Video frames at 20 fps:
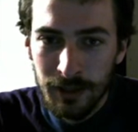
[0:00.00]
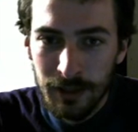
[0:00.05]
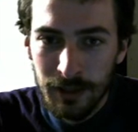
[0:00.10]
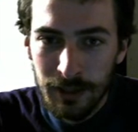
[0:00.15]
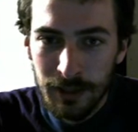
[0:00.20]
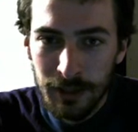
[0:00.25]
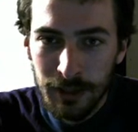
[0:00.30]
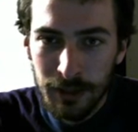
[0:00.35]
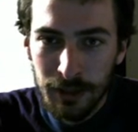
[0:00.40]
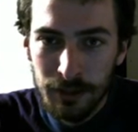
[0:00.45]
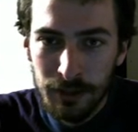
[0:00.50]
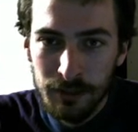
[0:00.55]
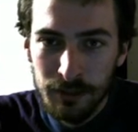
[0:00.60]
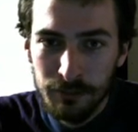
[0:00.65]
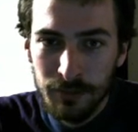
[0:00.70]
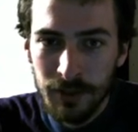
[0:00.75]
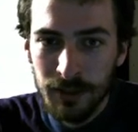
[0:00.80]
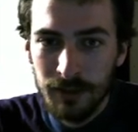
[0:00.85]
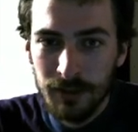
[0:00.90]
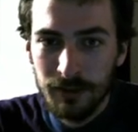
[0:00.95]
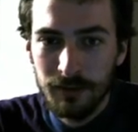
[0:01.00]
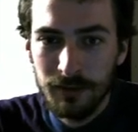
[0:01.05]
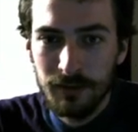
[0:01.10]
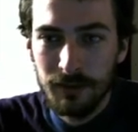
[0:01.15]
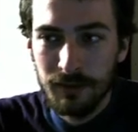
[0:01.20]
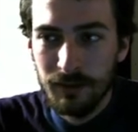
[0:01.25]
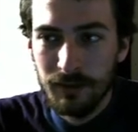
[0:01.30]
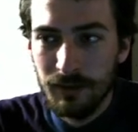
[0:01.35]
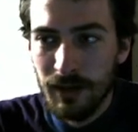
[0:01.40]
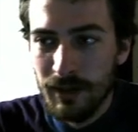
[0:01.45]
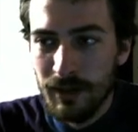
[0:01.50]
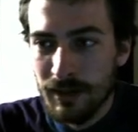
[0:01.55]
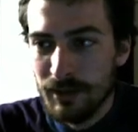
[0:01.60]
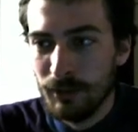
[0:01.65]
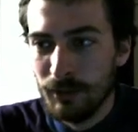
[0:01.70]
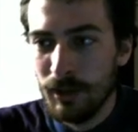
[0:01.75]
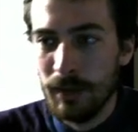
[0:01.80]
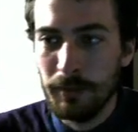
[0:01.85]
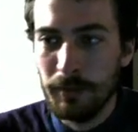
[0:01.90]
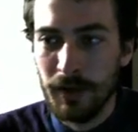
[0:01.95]
But I think the
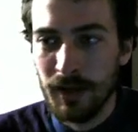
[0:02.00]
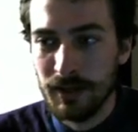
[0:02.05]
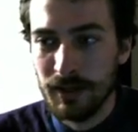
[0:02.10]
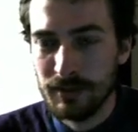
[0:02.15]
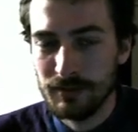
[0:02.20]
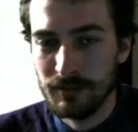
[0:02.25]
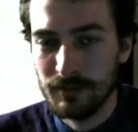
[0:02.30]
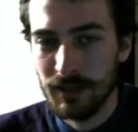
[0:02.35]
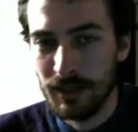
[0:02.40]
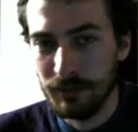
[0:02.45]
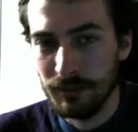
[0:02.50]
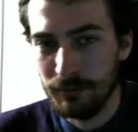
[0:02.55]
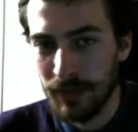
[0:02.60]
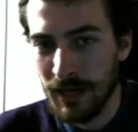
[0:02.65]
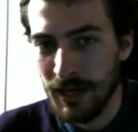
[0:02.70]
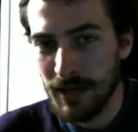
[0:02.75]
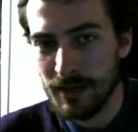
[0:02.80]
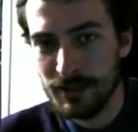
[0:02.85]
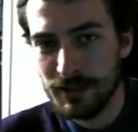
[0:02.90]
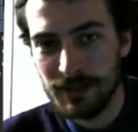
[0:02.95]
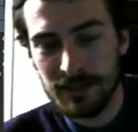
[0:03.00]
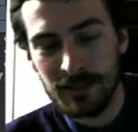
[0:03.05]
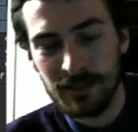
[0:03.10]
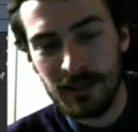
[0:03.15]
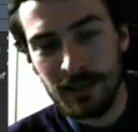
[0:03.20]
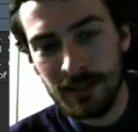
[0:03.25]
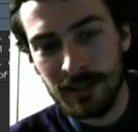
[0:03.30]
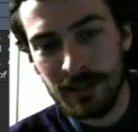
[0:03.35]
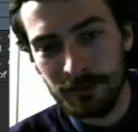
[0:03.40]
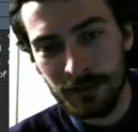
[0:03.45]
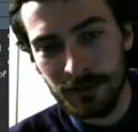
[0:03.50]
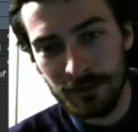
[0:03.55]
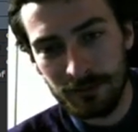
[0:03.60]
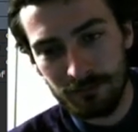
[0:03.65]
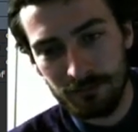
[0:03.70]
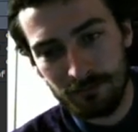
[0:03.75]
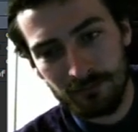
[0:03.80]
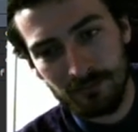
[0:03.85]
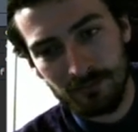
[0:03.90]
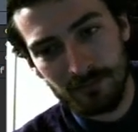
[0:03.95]
whitebox kind of package has a lot of different
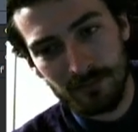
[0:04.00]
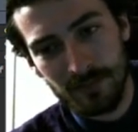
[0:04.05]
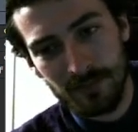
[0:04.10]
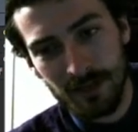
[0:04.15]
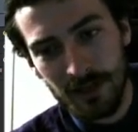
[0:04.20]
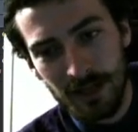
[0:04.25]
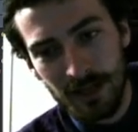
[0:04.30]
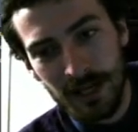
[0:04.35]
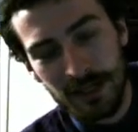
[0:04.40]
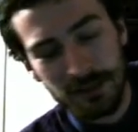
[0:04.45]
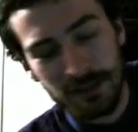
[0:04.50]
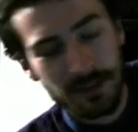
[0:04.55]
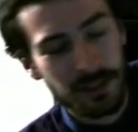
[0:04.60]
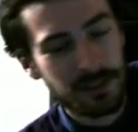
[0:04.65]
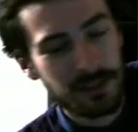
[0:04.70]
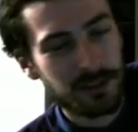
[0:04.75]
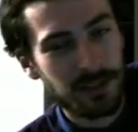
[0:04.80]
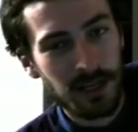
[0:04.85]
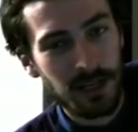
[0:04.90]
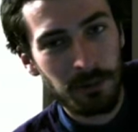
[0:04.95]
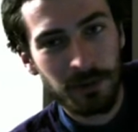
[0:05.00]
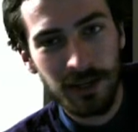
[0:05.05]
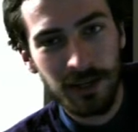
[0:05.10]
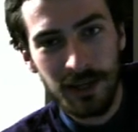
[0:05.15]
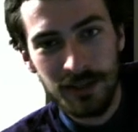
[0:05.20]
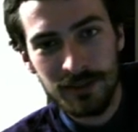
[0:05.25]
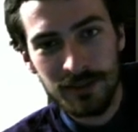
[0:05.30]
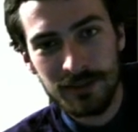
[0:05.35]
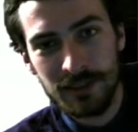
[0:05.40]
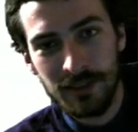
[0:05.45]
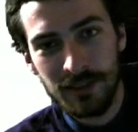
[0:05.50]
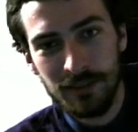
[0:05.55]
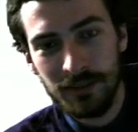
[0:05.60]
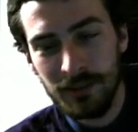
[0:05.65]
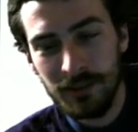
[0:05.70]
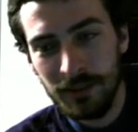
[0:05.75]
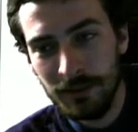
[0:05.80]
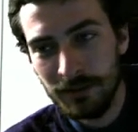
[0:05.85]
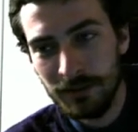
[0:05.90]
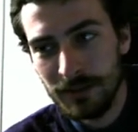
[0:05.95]
hydrological applications that you can
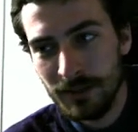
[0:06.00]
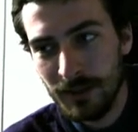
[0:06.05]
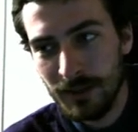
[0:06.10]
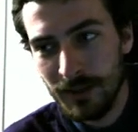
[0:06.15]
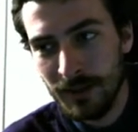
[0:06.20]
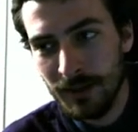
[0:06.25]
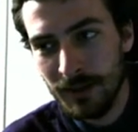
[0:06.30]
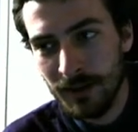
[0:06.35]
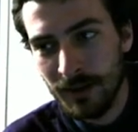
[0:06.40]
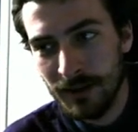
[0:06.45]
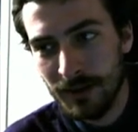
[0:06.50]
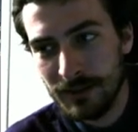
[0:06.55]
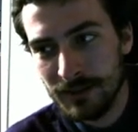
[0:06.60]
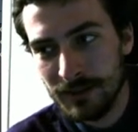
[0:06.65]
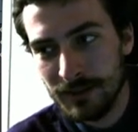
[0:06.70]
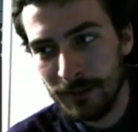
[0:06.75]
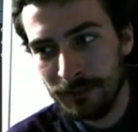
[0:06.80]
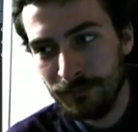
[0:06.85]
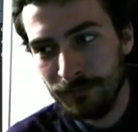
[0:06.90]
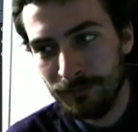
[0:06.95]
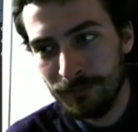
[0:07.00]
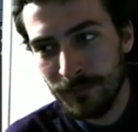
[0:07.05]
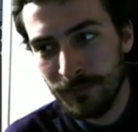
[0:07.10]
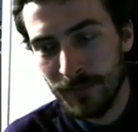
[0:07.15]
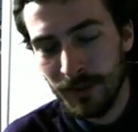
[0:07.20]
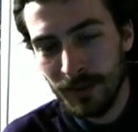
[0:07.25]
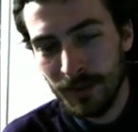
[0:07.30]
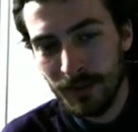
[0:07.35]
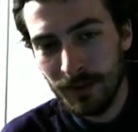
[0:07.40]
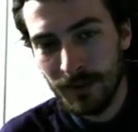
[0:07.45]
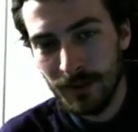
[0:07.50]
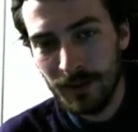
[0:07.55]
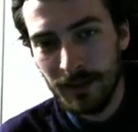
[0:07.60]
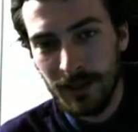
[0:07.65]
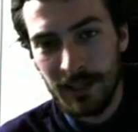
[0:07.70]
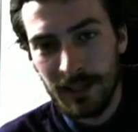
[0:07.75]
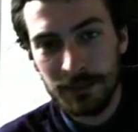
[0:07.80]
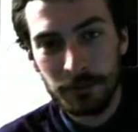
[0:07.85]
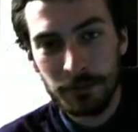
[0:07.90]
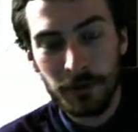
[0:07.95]
use in R, so
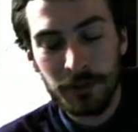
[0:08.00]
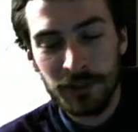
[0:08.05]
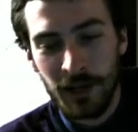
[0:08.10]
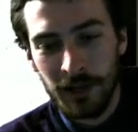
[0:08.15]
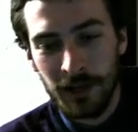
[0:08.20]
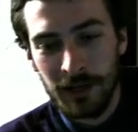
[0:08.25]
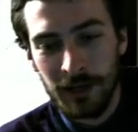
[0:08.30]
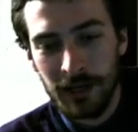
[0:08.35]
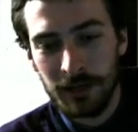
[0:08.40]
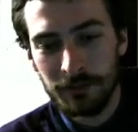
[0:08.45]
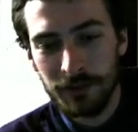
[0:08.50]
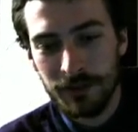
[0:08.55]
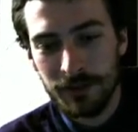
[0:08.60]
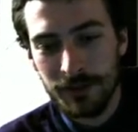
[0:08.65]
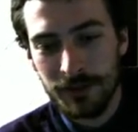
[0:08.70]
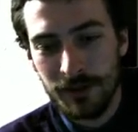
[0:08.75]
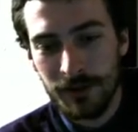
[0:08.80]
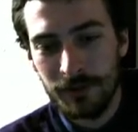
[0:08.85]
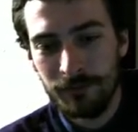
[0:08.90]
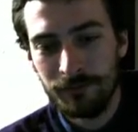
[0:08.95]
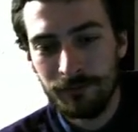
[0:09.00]
it's worth checking out for sure.